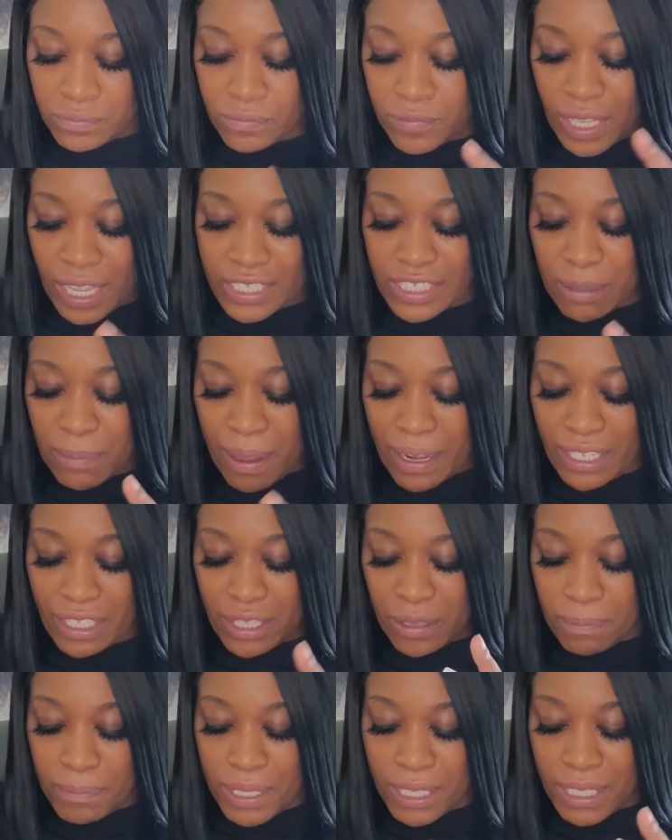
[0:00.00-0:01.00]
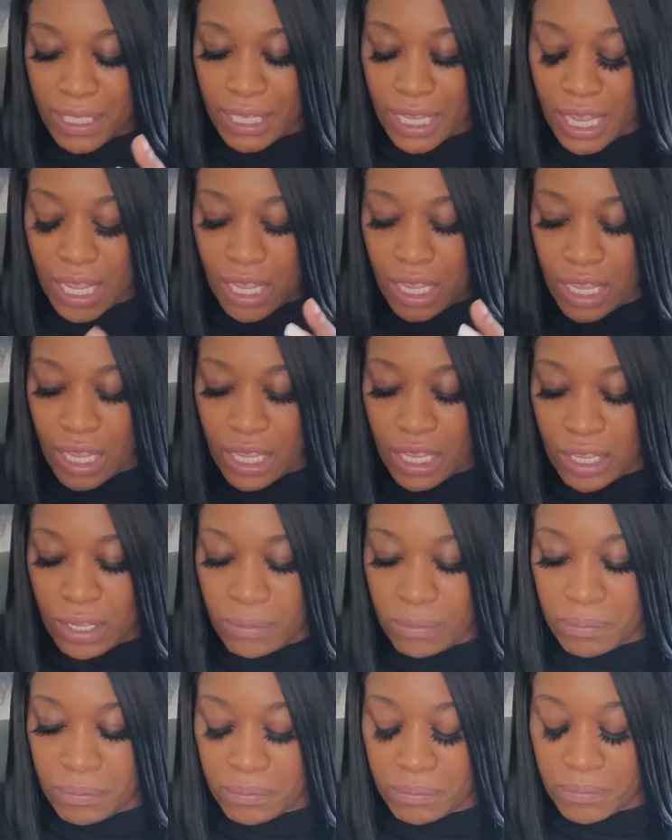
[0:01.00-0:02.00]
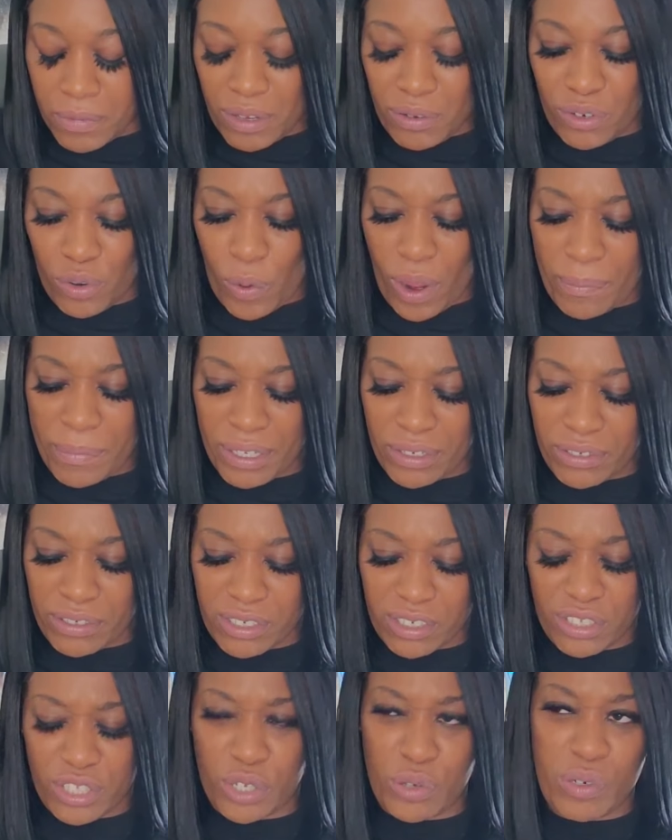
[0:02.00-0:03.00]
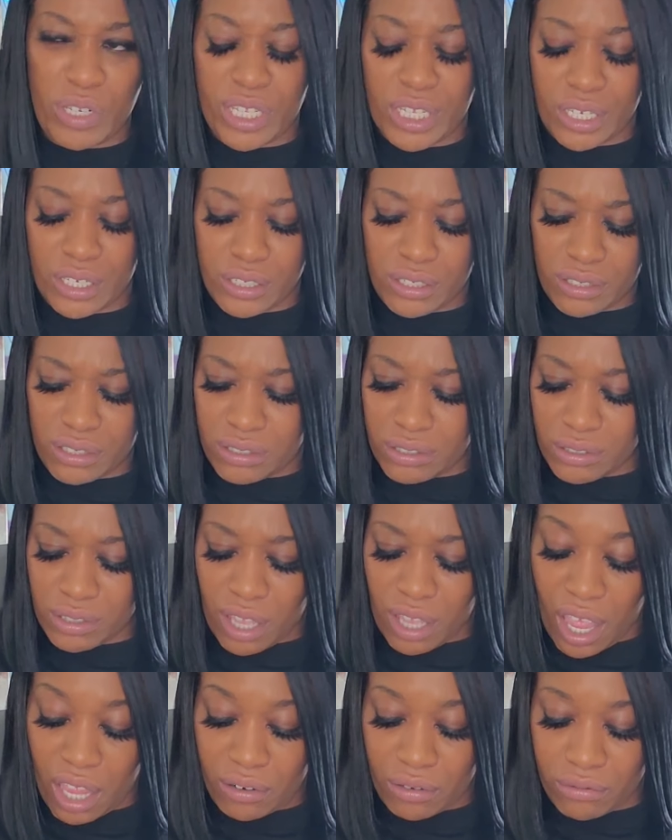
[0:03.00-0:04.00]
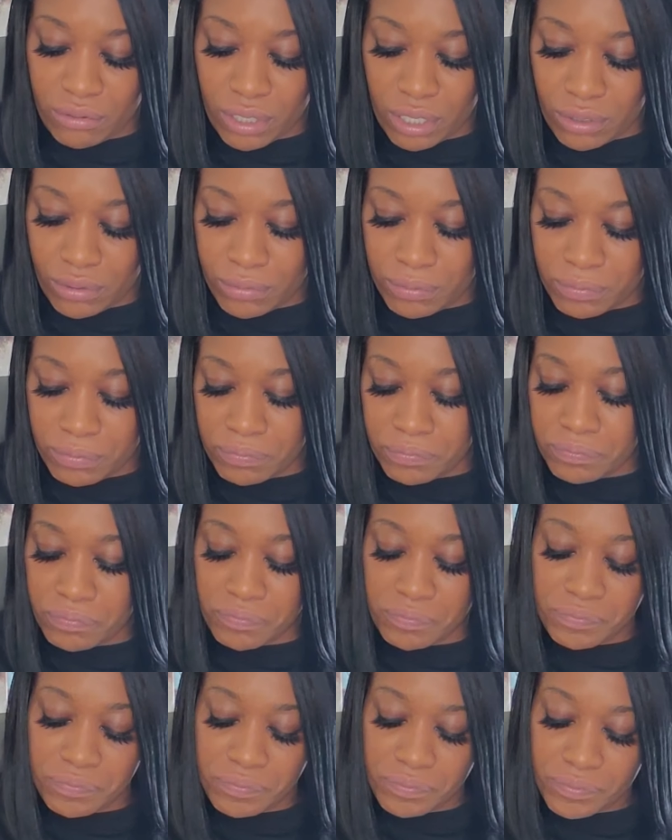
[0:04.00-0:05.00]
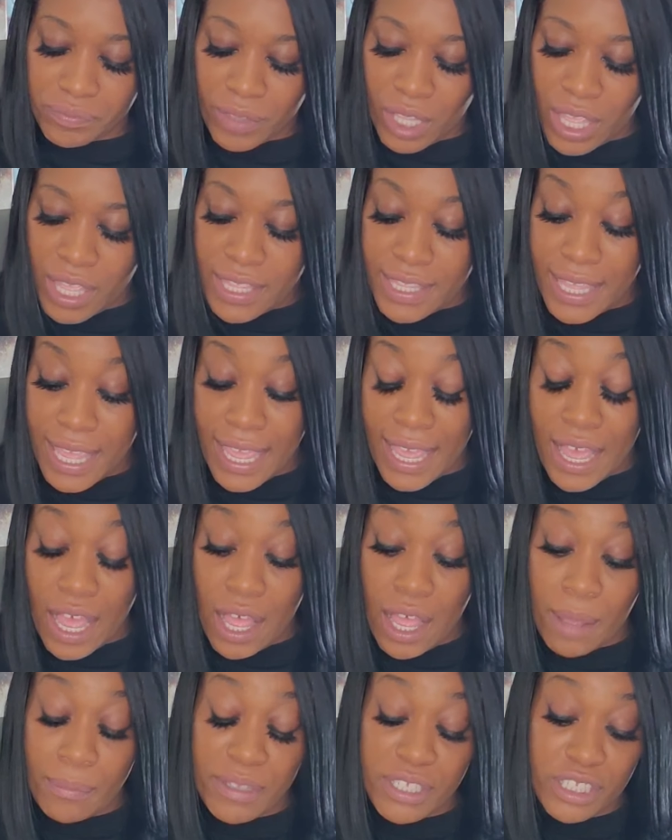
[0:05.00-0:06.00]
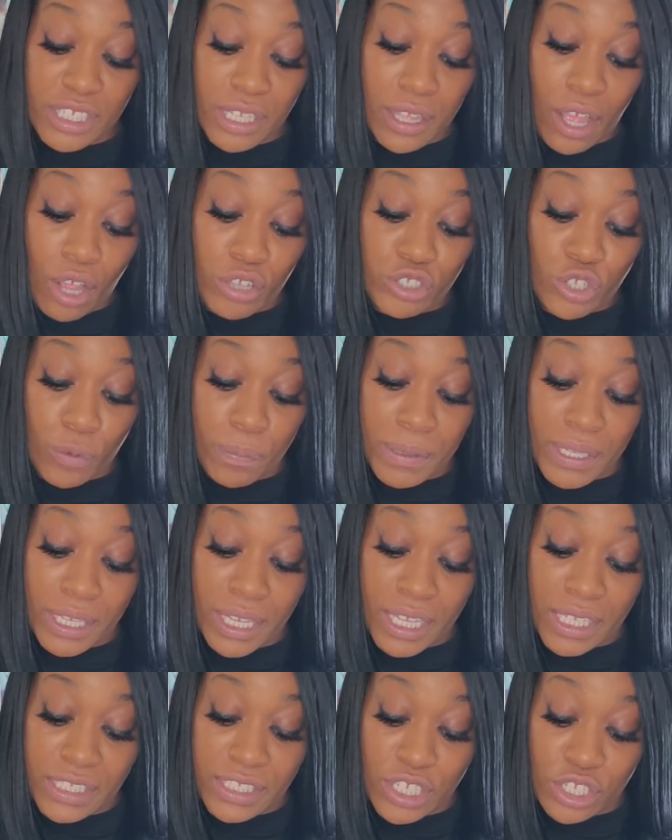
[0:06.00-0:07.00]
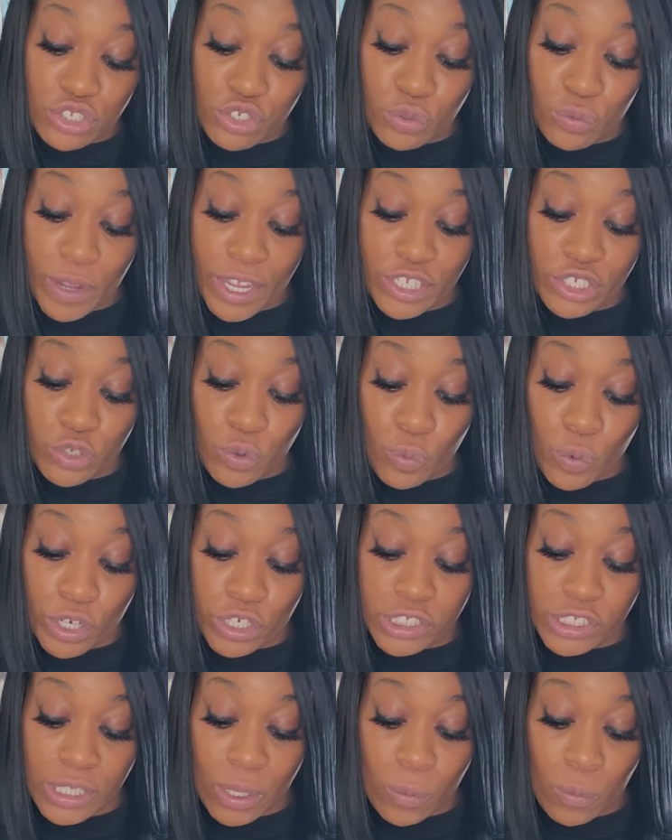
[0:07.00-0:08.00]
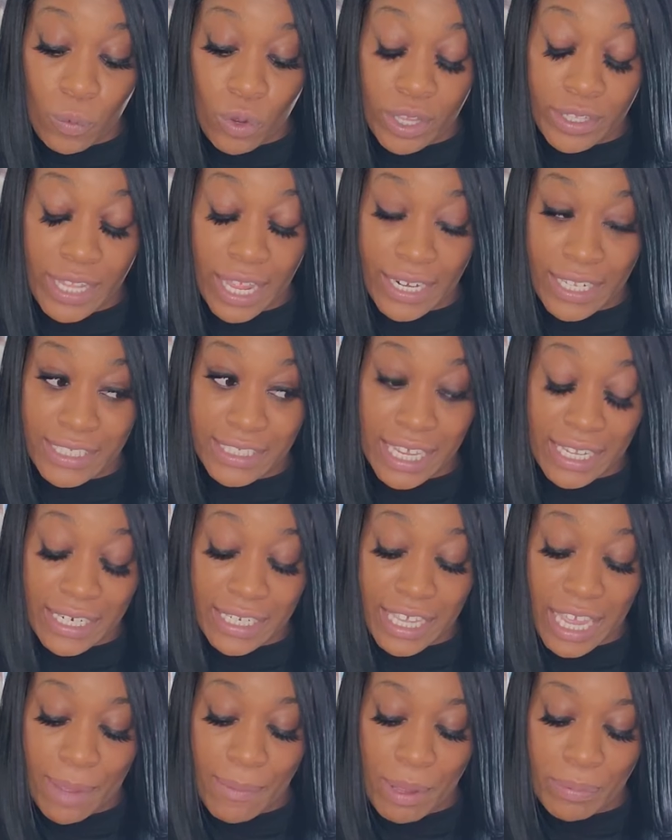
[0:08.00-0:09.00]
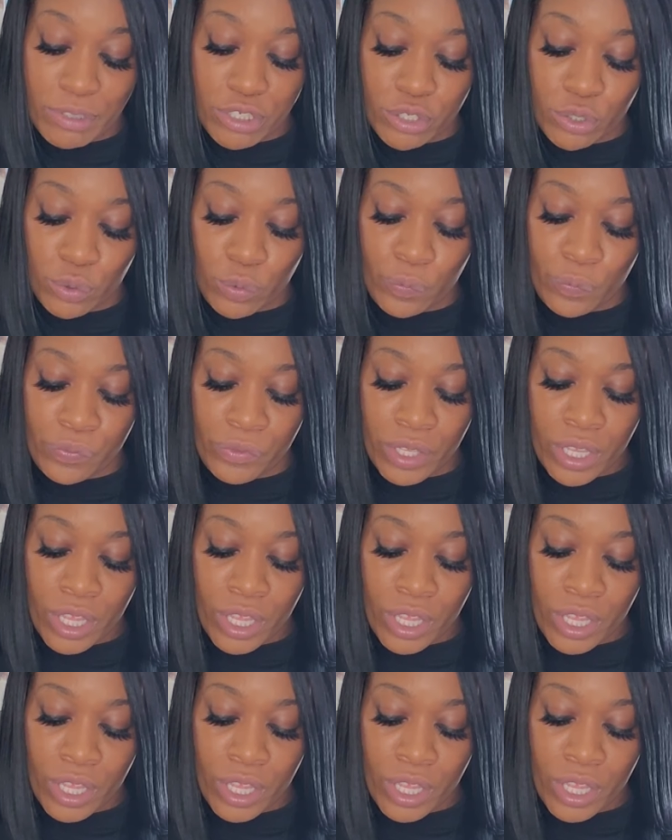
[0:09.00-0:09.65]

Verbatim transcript: Yeah, somebody could be, um, I don't know why I'm hearing studious. I don't know. Yeah, um, this could also be a situation where someone, now this kind of came up too.